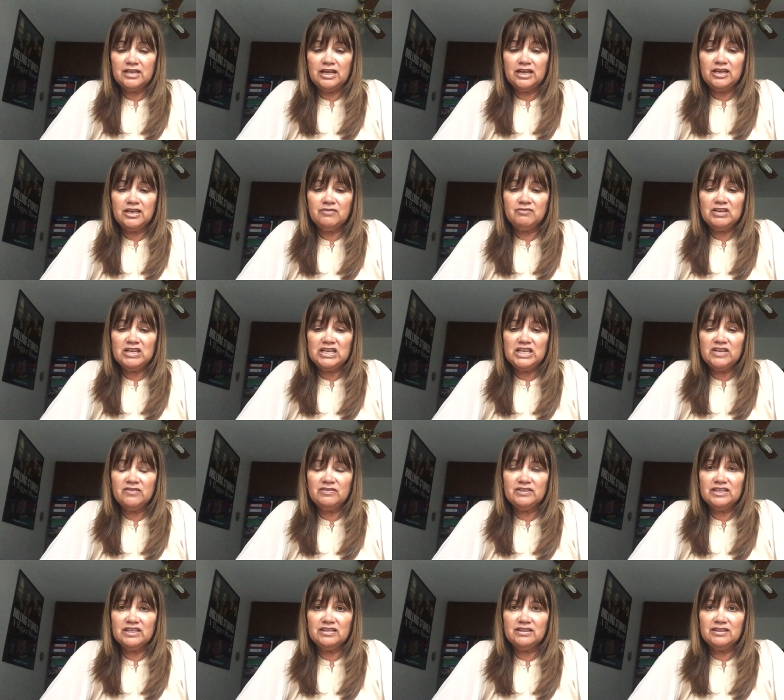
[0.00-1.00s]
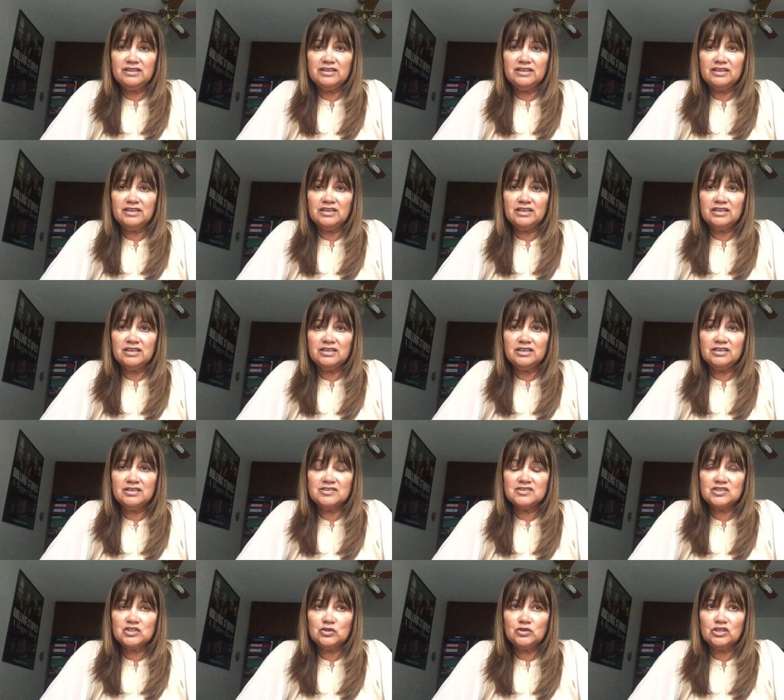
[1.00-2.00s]
I believe that the
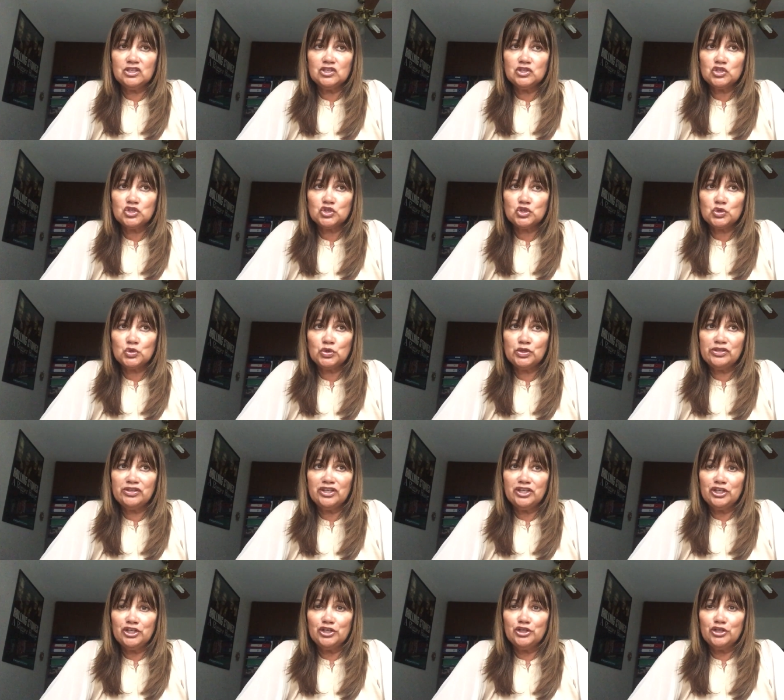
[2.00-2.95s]
students should